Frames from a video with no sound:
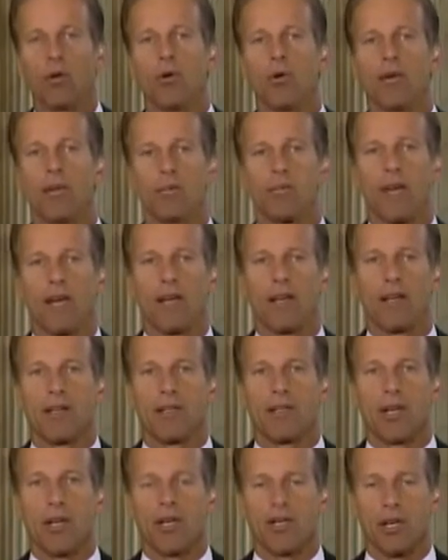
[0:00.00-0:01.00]
who has made a
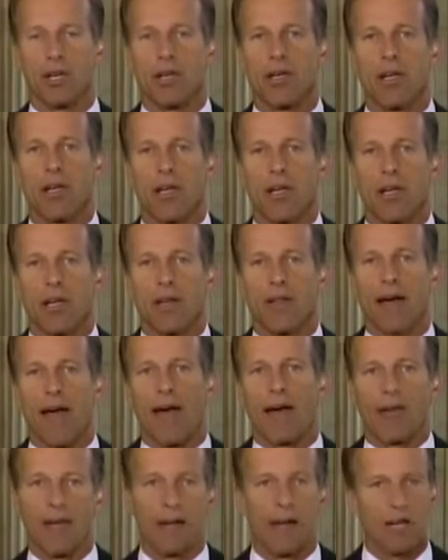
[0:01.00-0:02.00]
decision
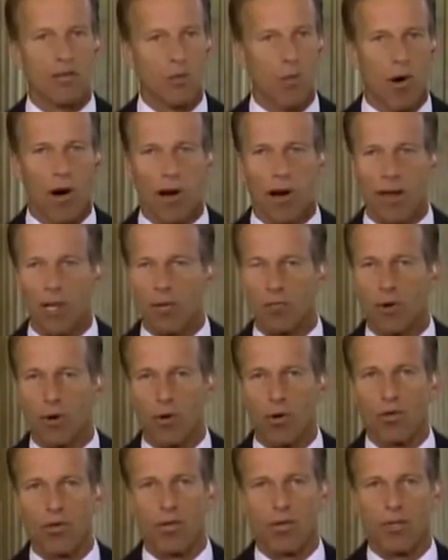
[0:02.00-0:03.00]
that he doesn't want to
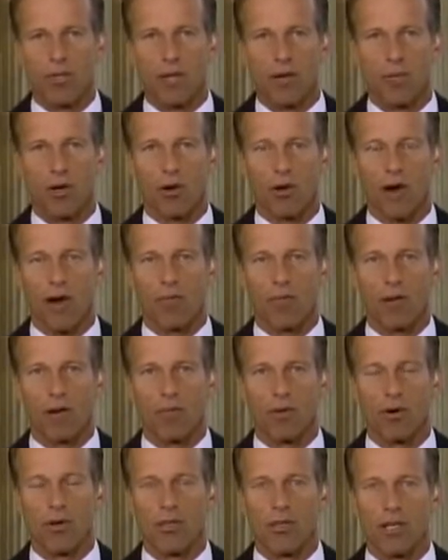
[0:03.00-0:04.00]
expose his Democrat
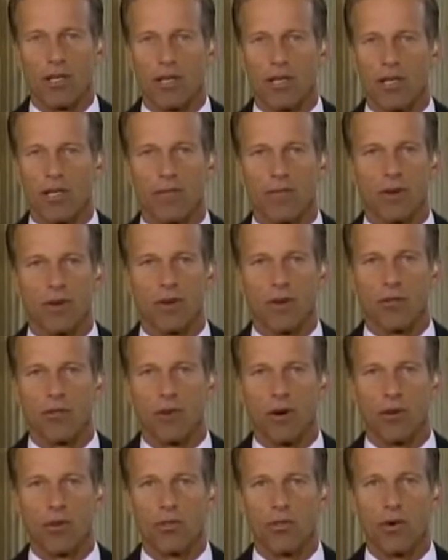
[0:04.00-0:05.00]
members to any difficult
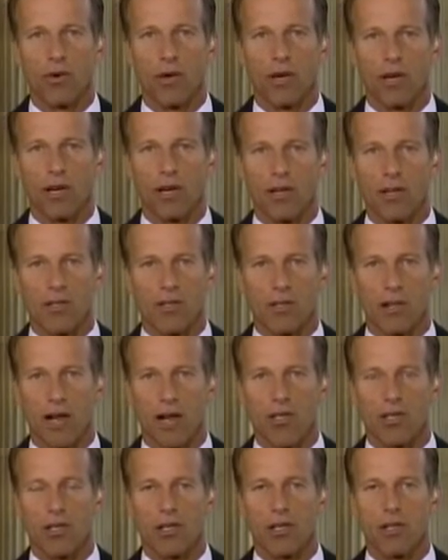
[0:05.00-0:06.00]
votes going into this
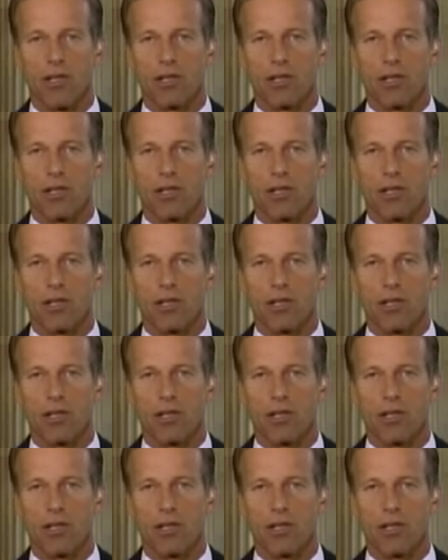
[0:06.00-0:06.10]
election,